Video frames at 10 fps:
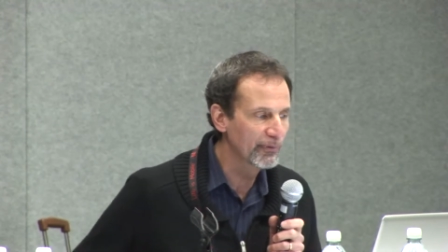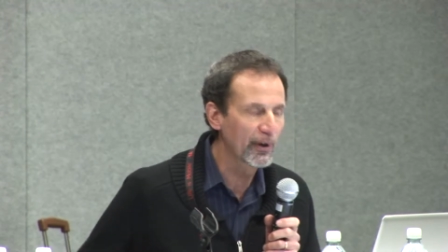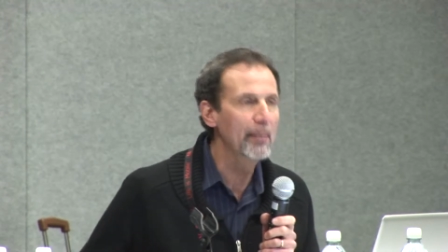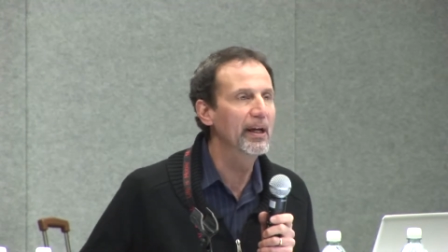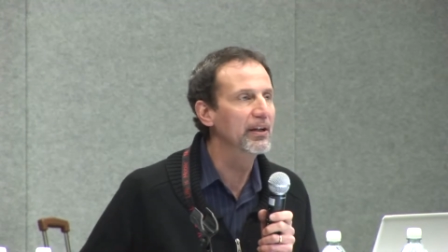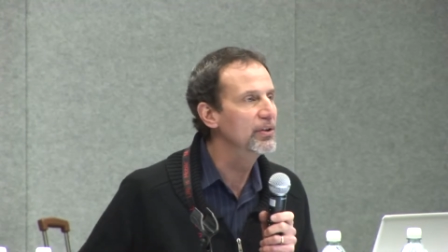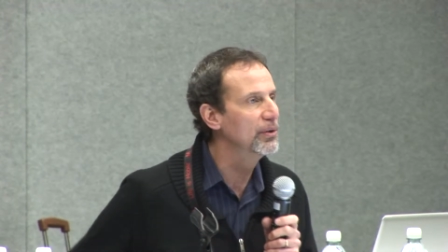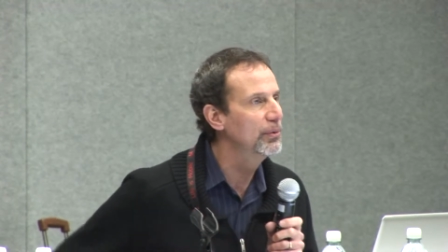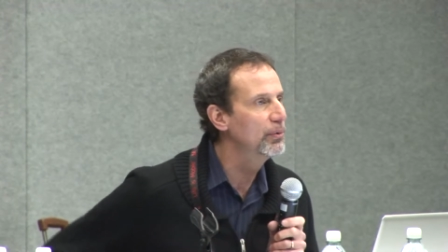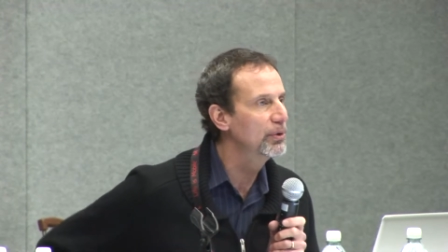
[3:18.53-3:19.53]
framing
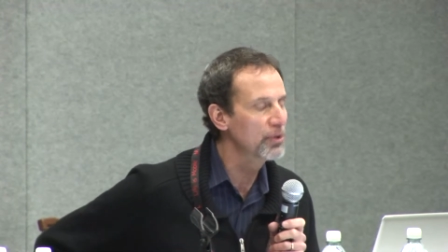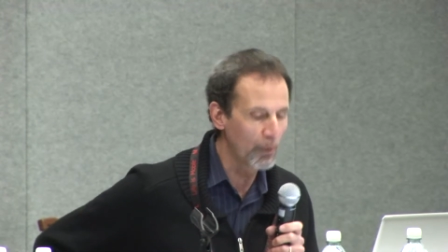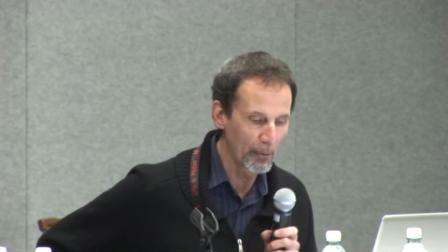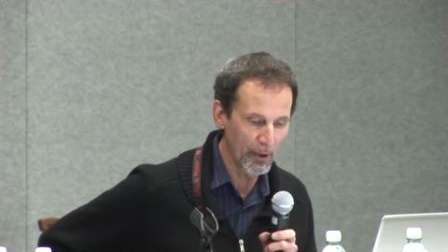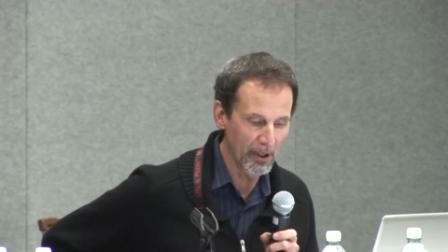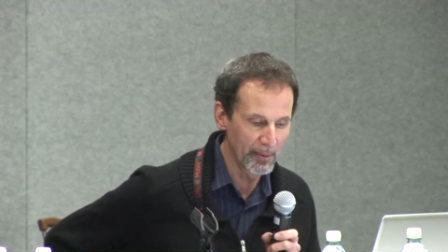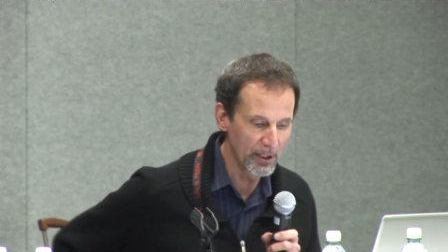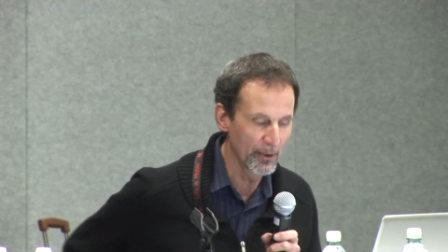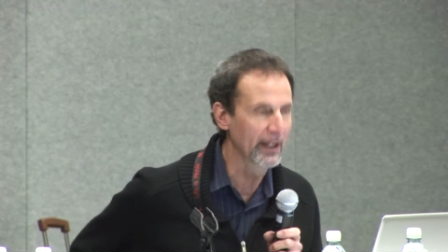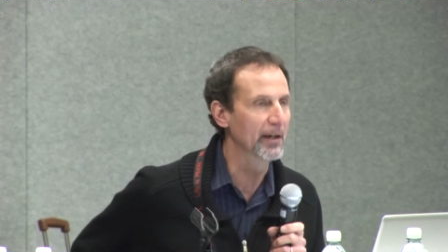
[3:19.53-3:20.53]
to what we're going to be
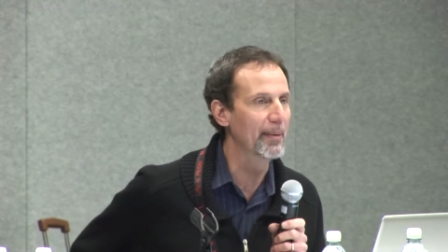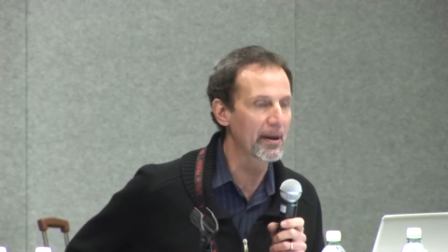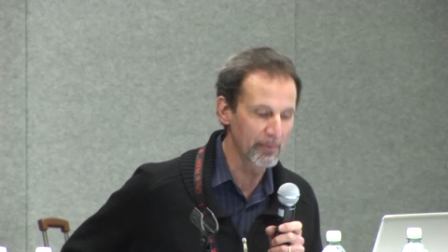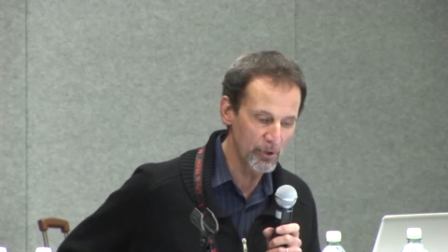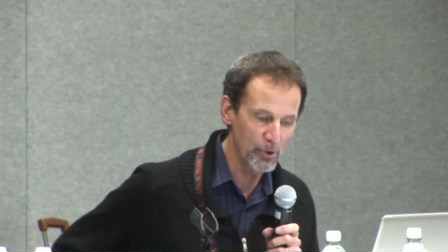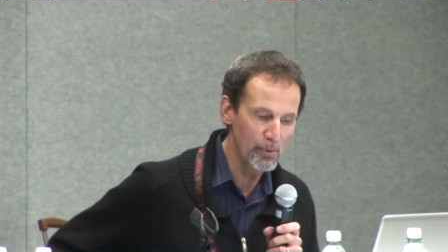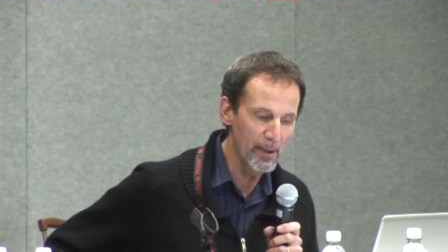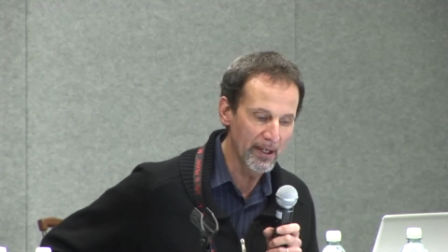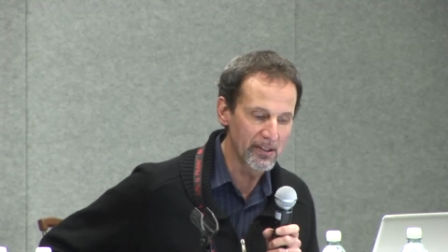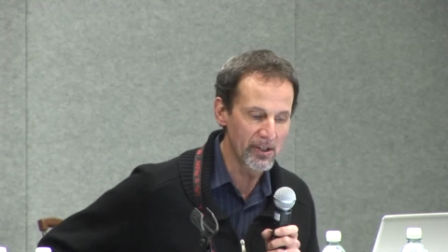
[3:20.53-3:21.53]
doing in about 2
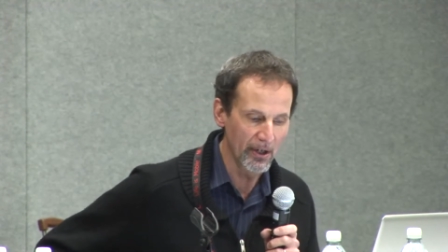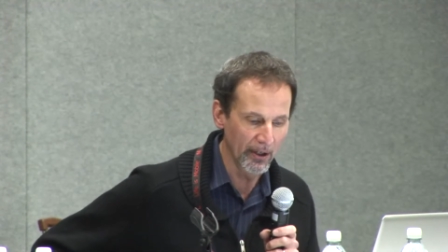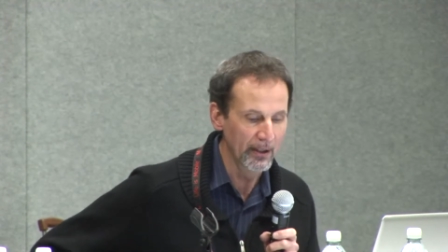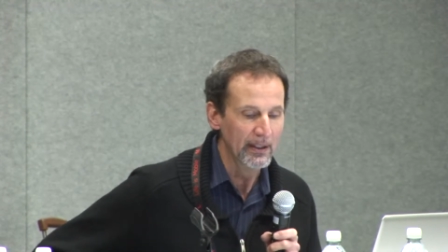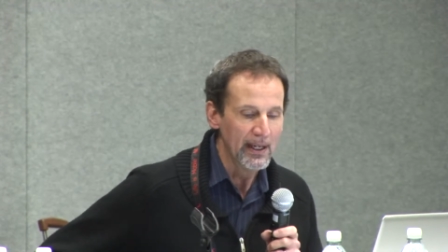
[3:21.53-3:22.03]
minutes here.